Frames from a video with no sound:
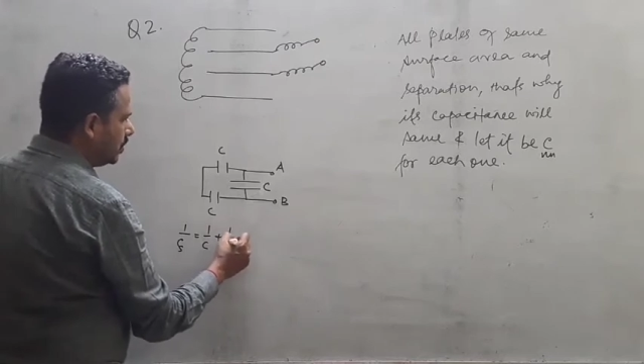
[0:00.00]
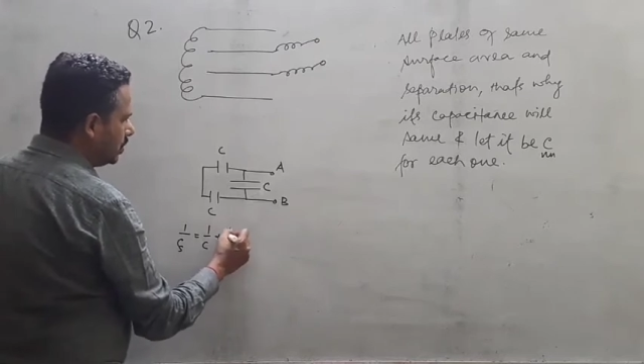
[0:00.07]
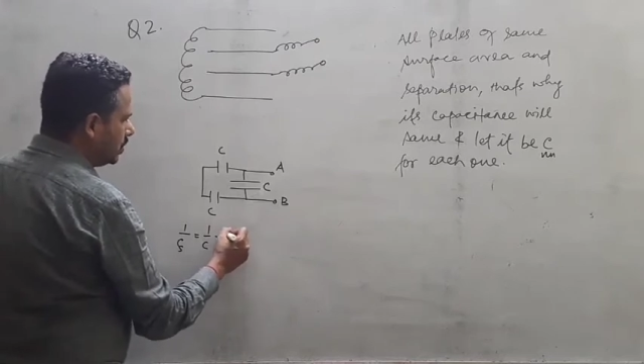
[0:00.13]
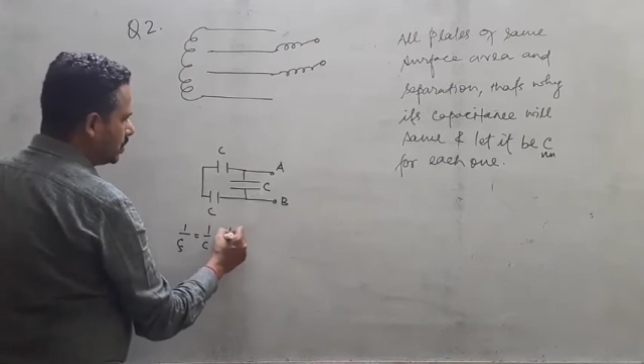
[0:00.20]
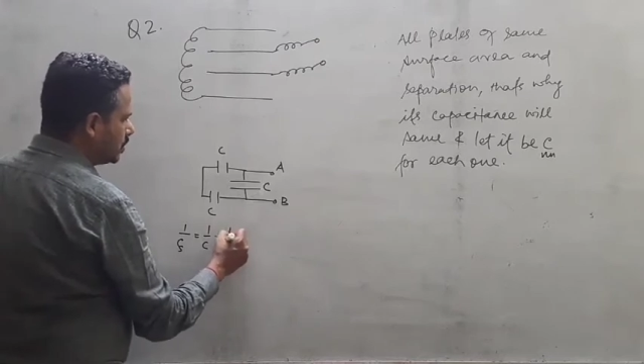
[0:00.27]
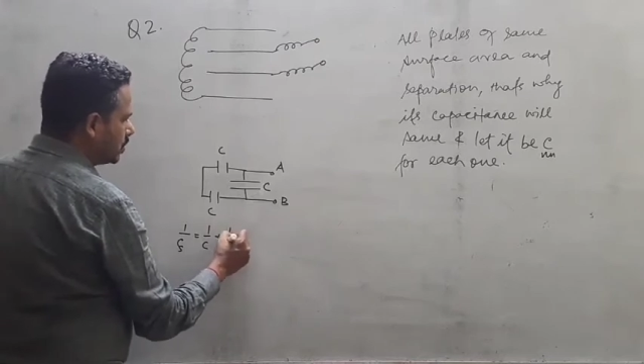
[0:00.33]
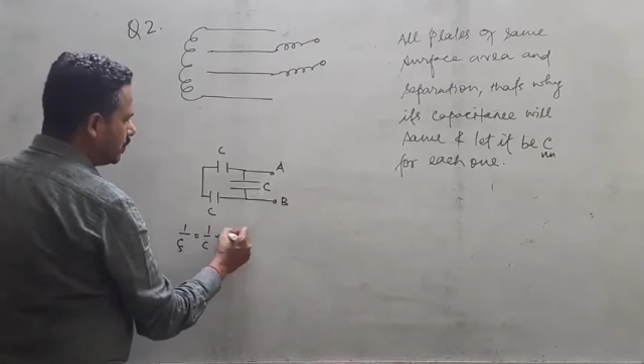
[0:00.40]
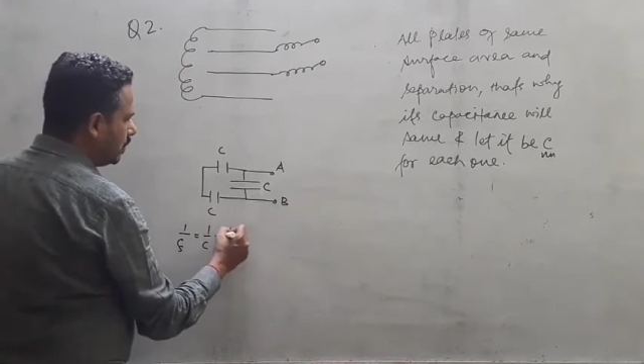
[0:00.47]

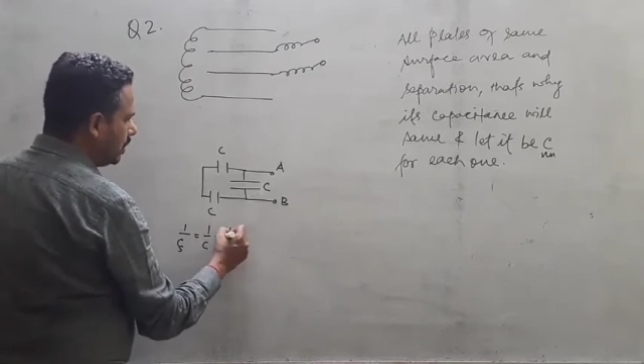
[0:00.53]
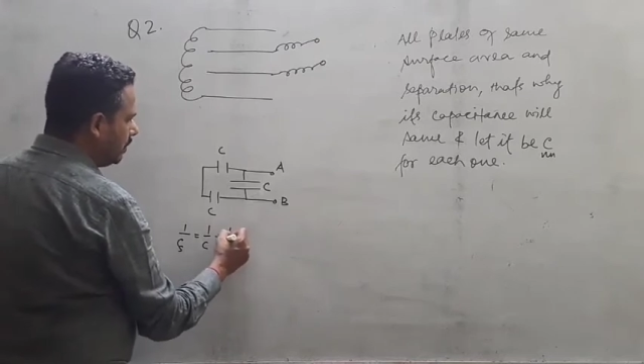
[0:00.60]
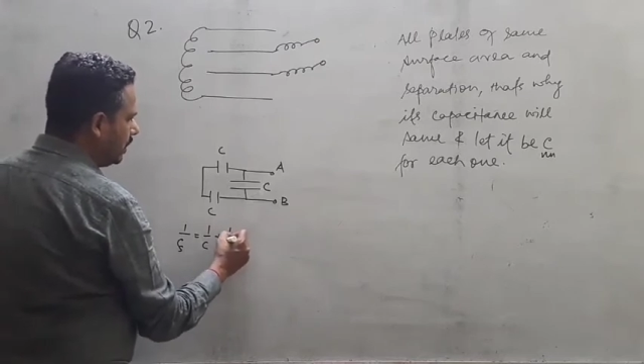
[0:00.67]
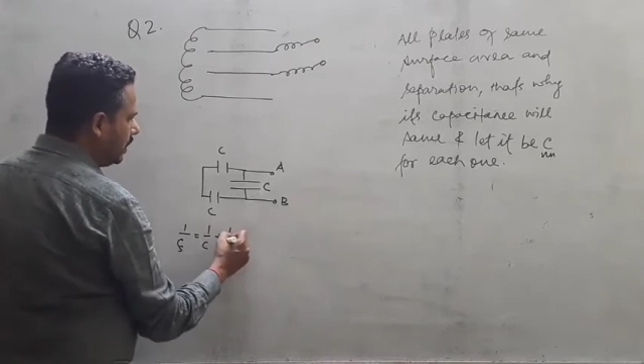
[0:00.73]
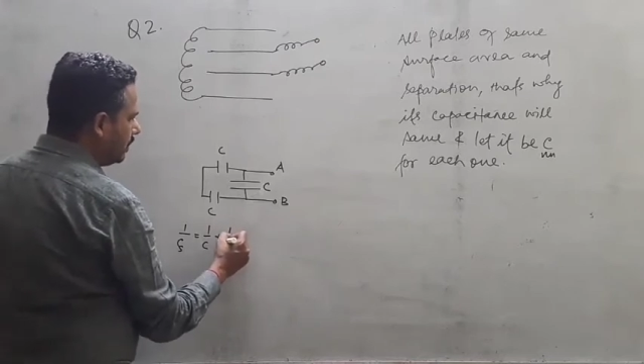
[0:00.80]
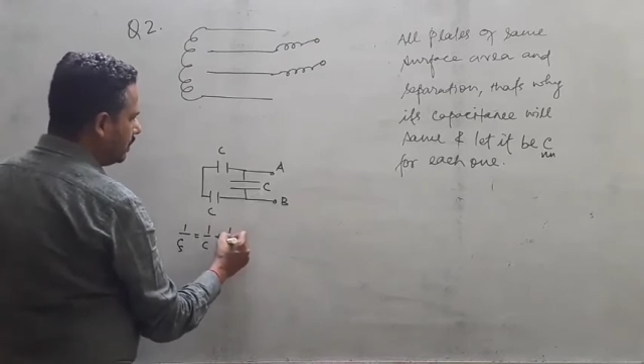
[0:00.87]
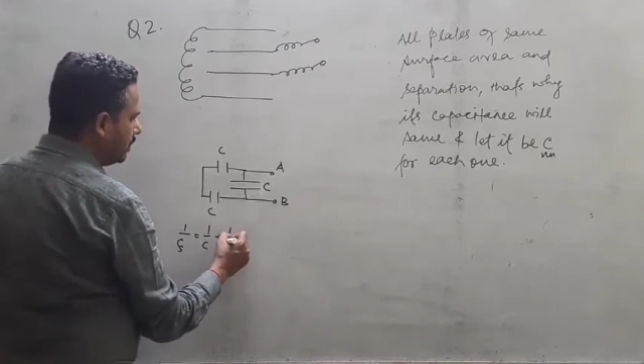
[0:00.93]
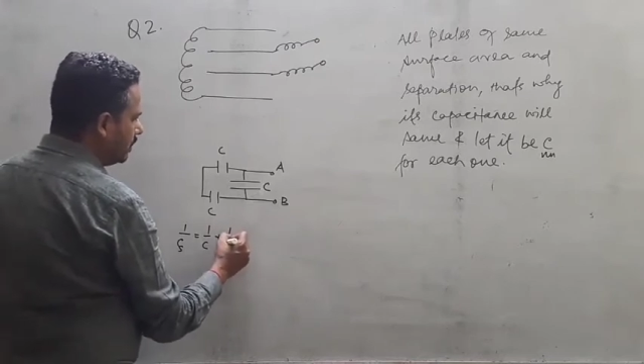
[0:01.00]
So what
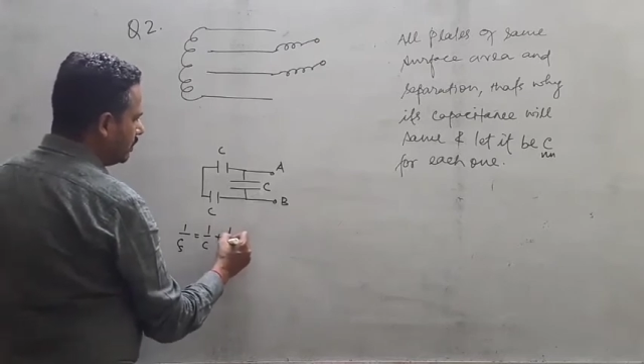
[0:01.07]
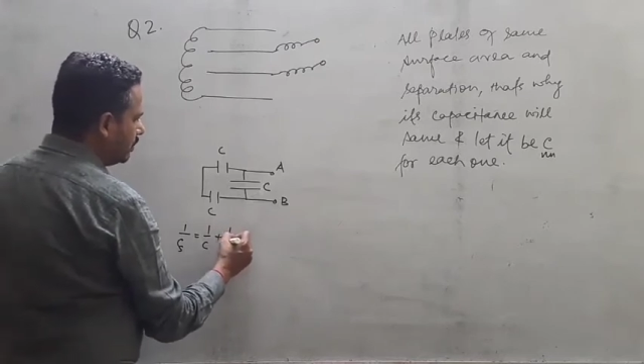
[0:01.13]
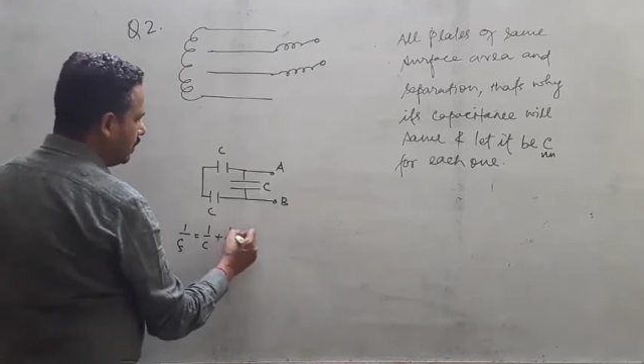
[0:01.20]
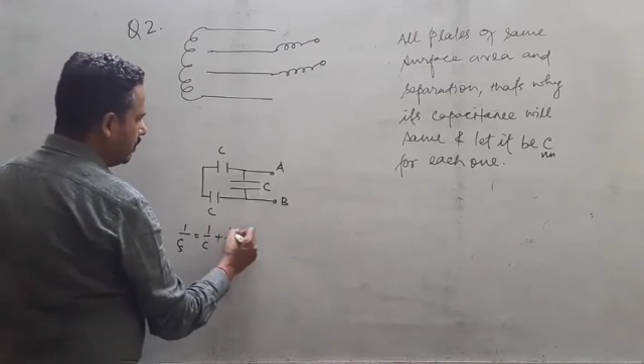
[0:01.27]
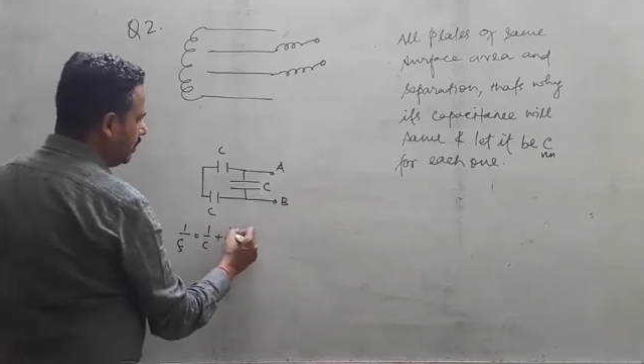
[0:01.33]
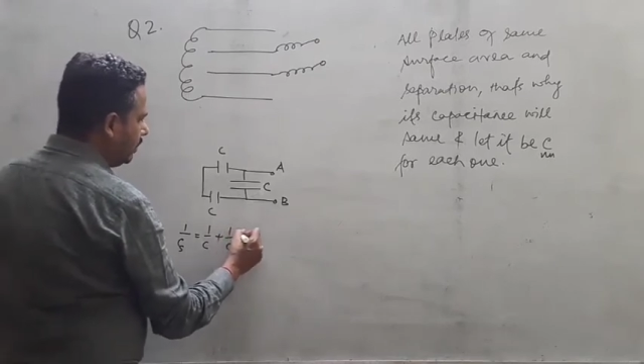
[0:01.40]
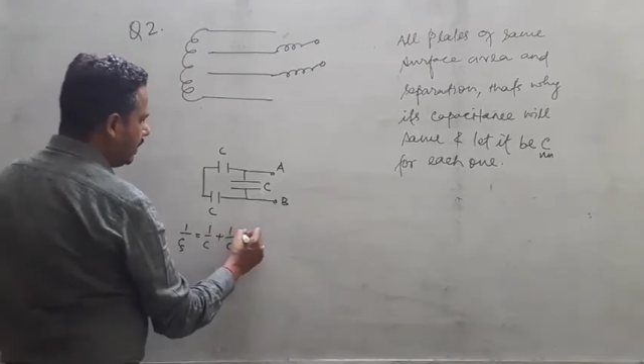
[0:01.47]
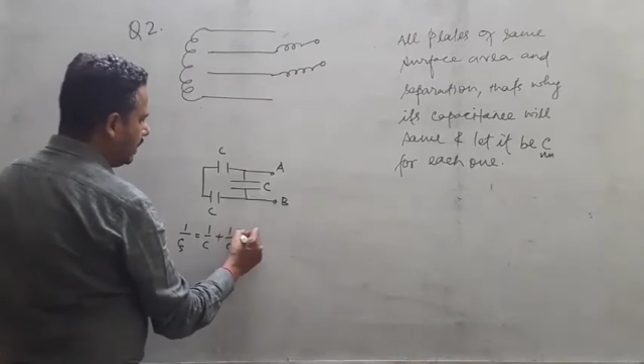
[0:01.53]
will
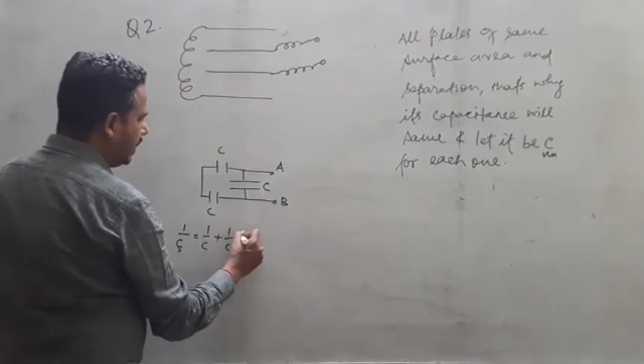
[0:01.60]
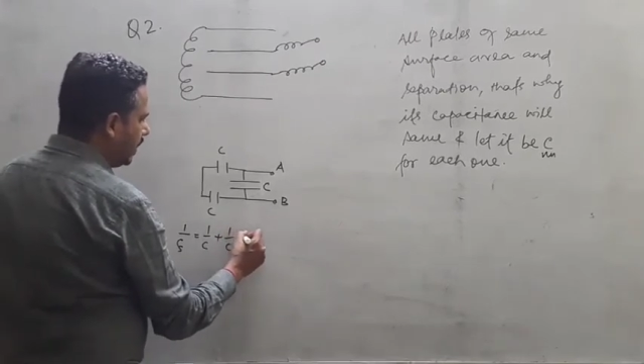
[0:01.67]
be